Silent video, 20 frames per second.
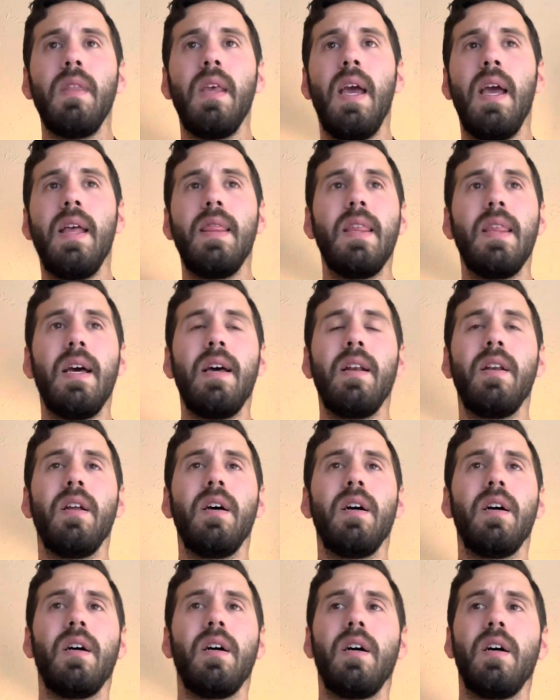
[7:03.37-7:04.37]
And then
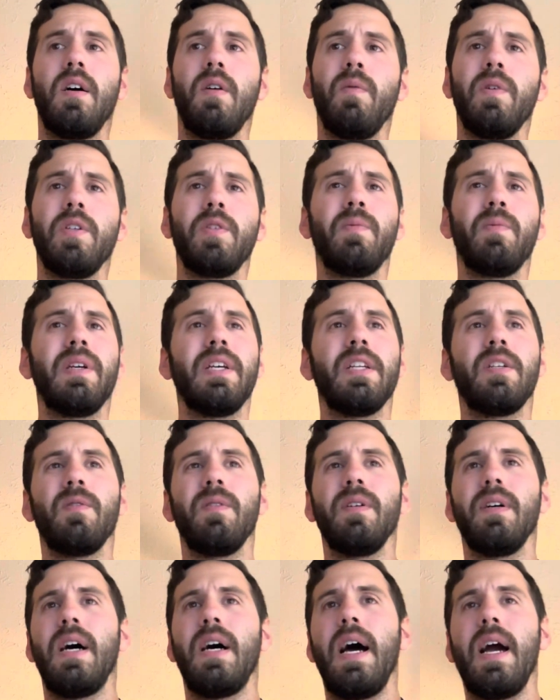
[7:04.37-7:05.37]
once we get to
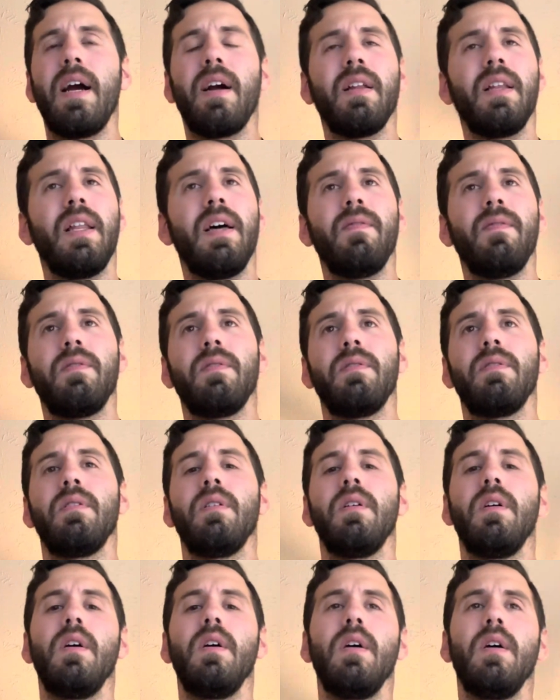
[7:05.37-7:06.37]
a higher level,
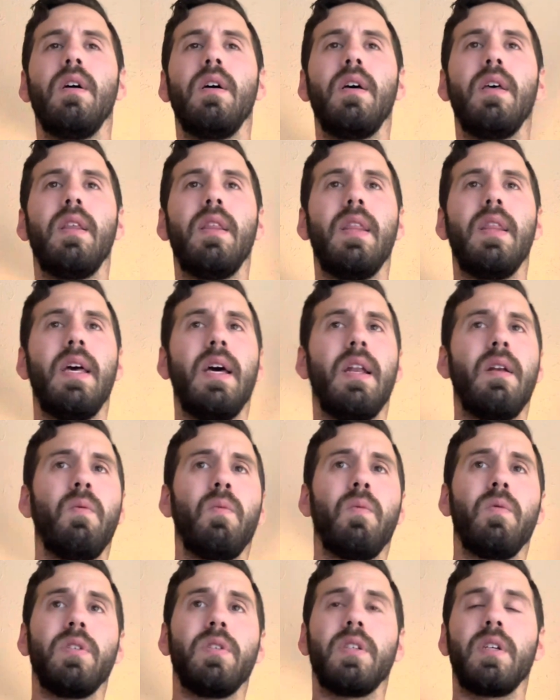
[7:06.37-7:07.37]
then
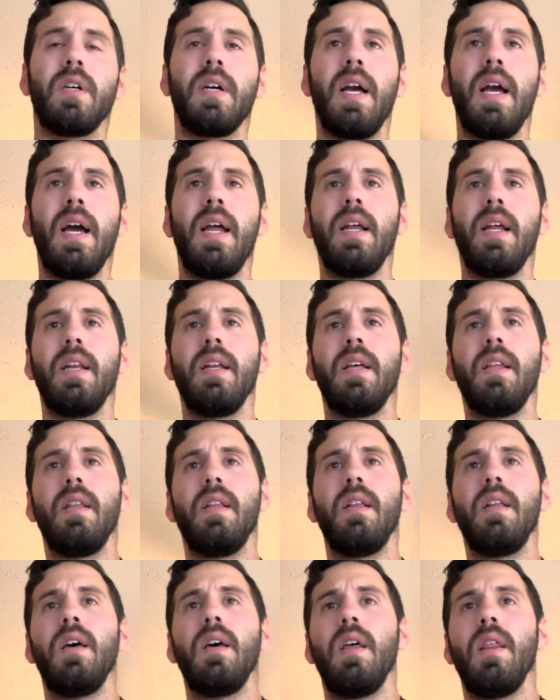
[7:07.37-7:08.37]
we'll start adding
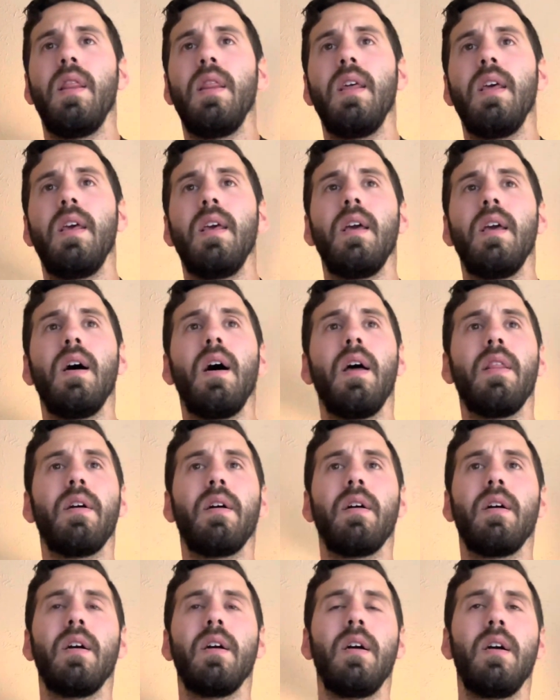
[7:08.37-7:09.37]
in the
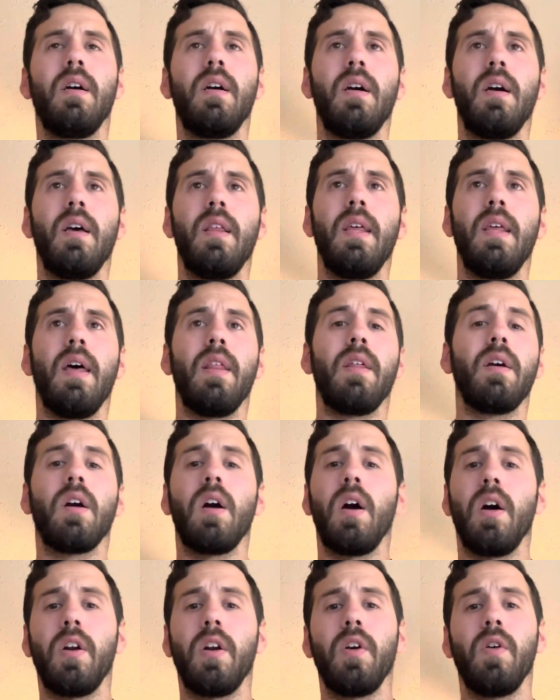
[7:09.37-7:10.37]
other
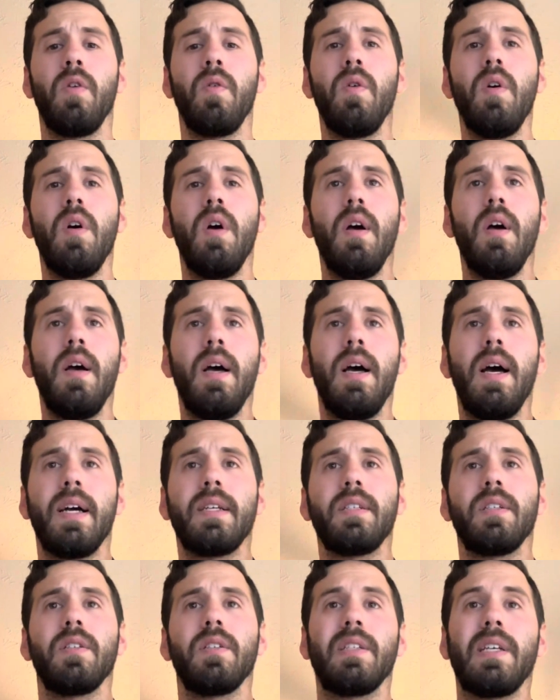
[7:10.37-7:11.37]
cardio
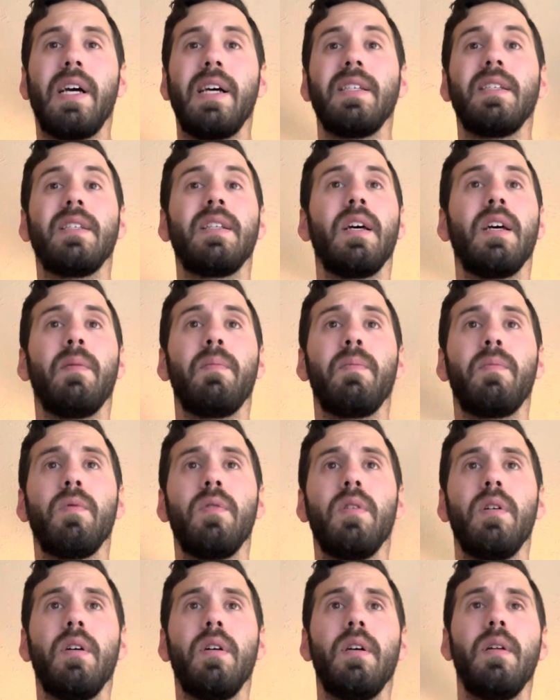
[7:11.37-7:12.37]
exercises to help
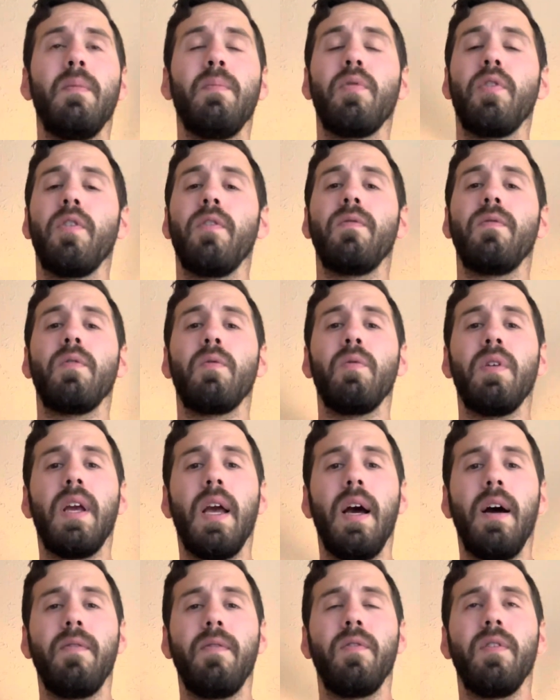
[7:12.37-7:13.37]
improve
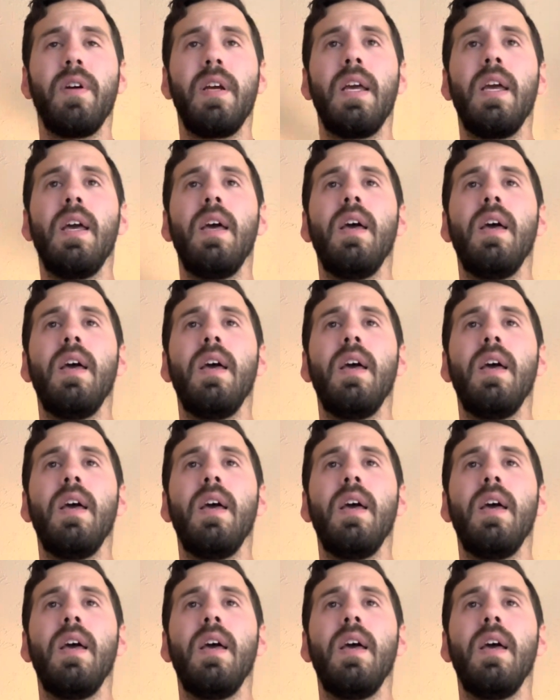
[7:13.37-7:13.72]
recovery.